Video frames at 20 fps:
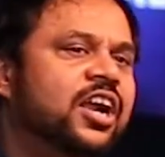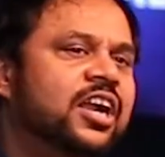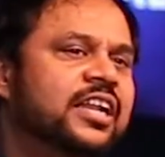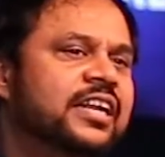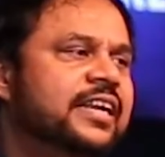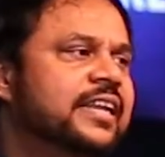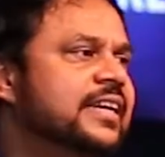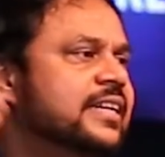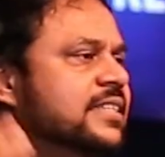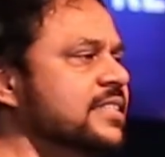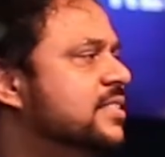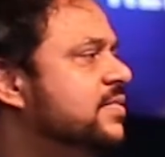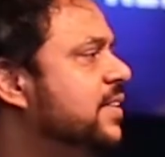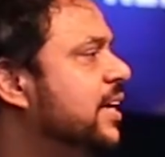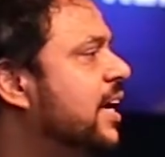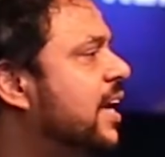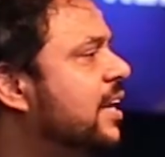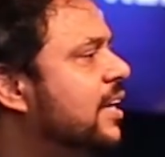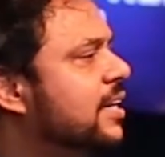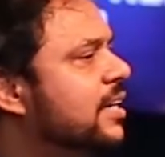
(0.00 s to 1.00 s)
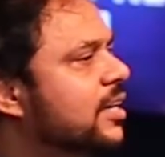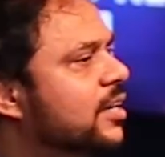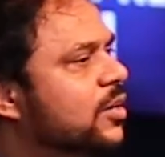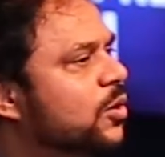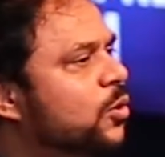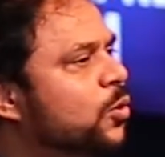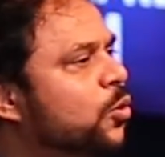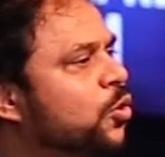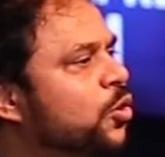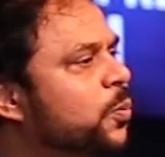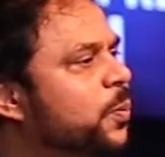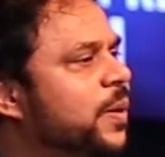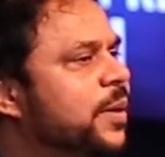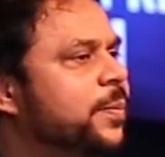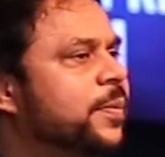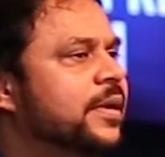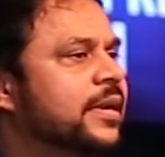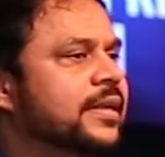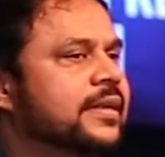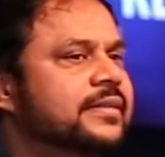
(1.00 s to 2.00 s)
We are all Indians. We are
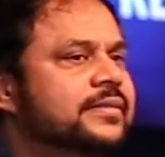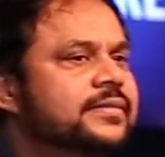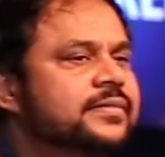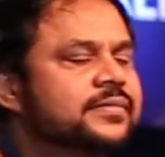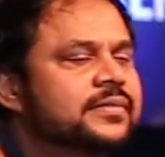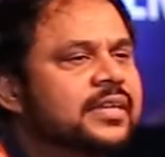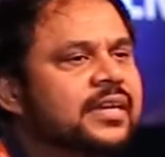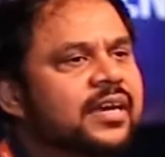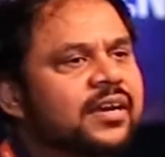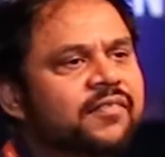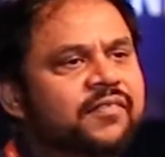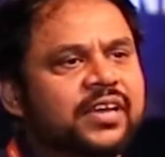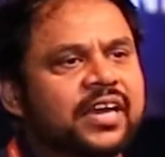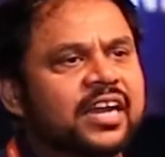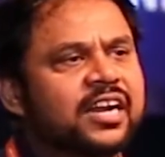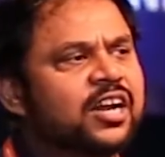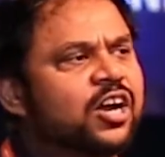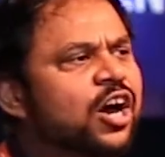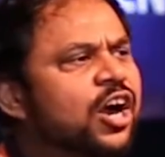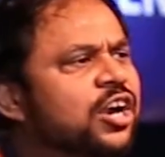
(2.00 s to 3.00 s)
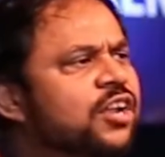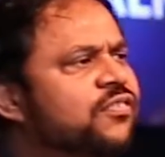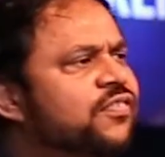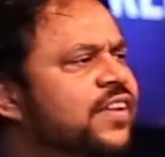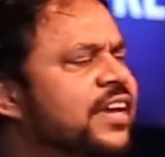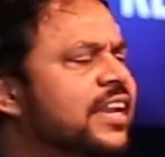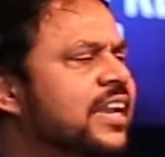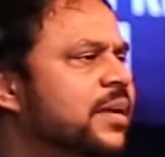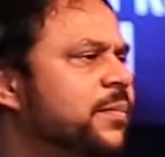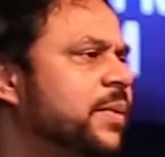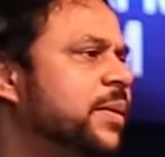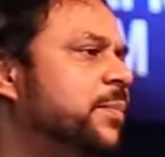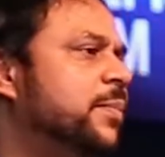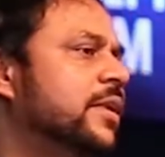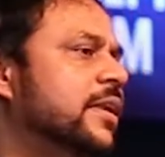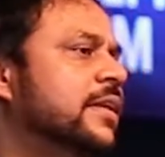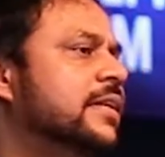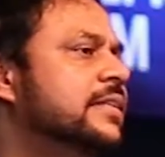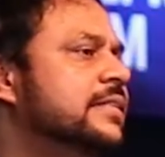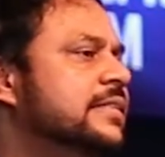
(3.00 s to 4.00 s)
good people. We are
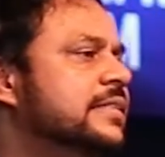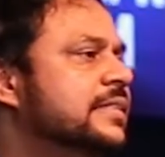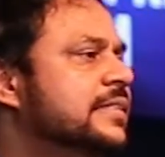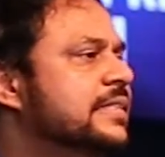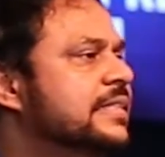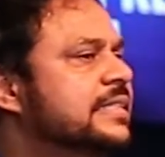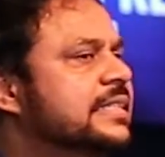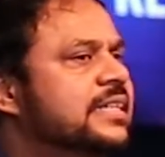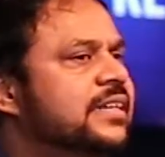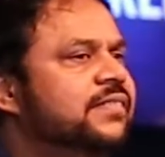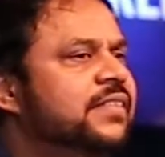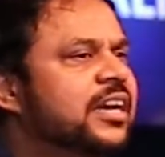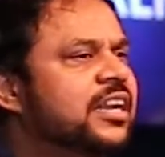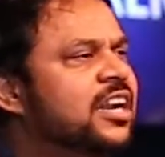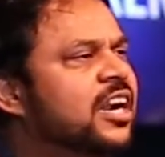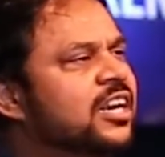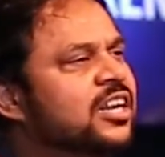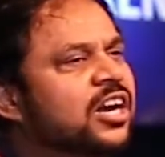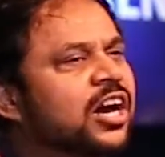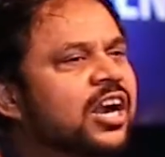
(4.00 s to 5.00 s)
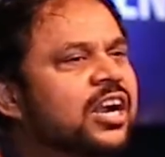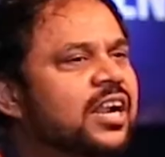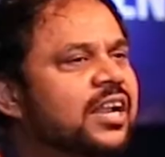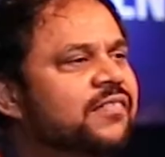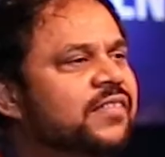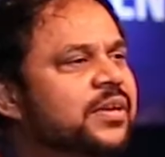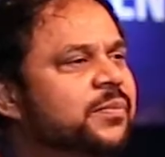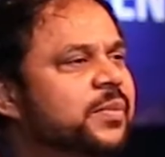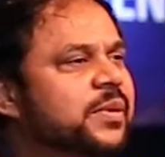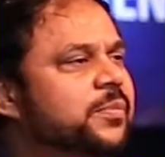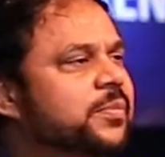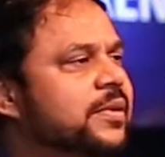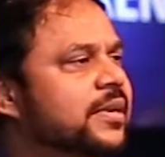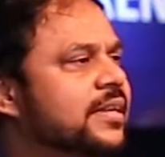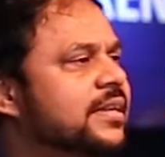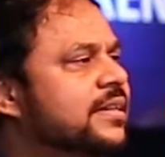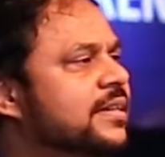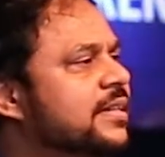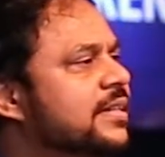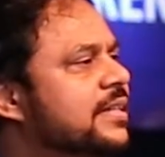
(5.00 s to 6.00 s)
God-fearing people. We are not God-loving
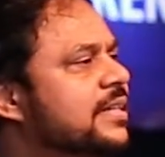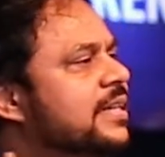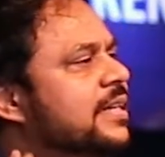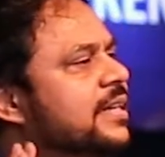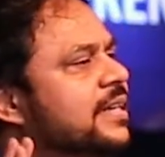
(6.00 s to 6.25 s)
people.